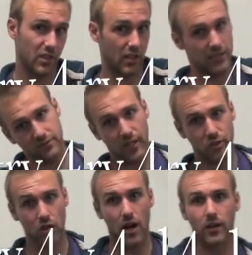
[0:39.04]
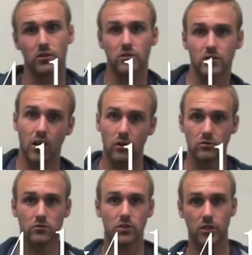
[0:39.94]
classifying triangles.
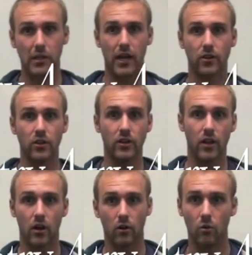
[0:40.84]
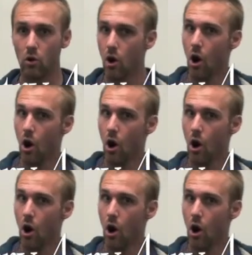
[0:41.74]
So, to do that, you need to know